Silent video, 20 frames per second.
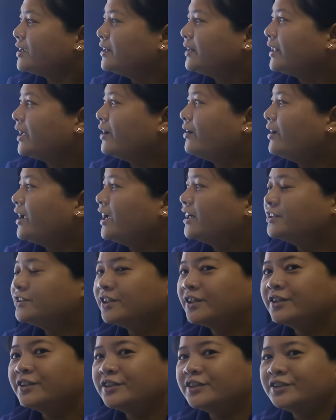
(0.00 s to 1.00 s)
Now,
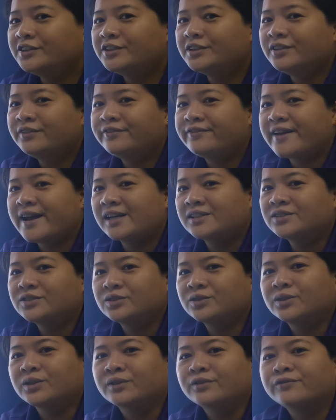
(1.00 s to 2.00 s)
and another
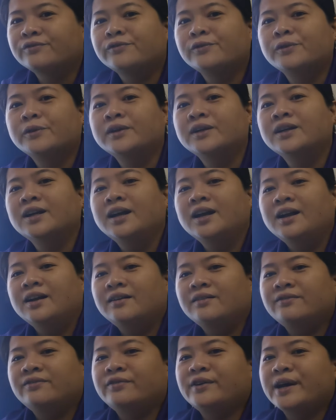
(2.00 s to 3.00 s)
factor for
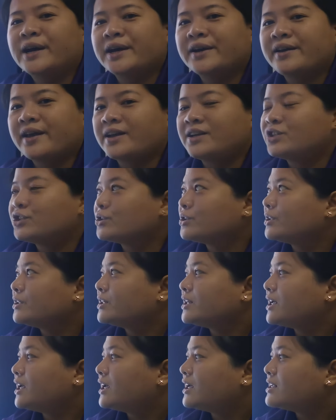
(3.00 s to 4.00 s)

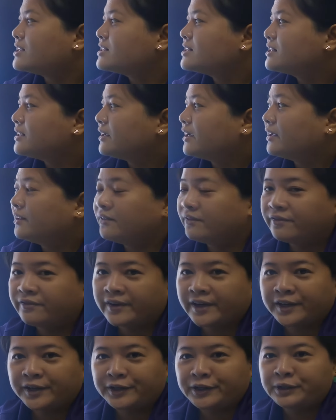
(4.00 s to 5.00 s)
variation is
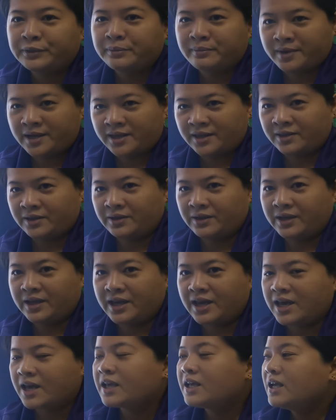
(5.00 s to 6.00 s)
environment,
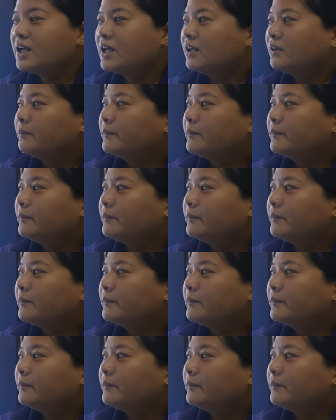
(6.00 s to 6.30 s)
okay?